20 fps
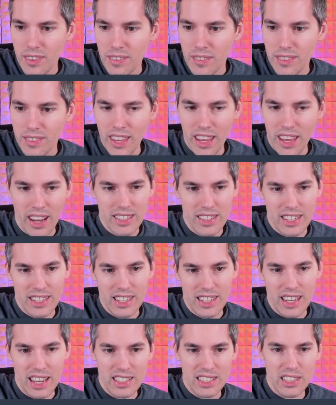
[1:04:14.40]
That has a
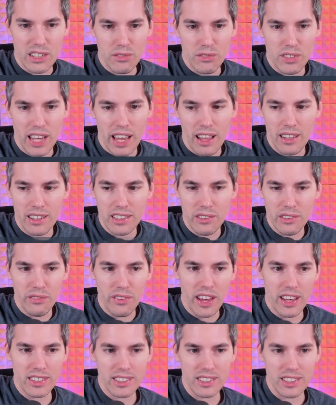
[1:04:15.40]
test of talent
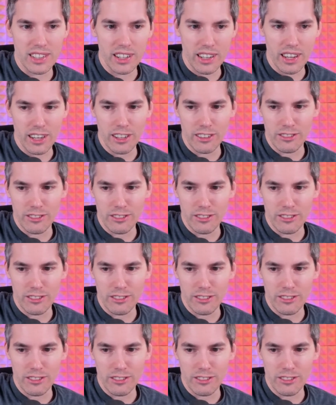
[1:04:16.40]
effect. Okay.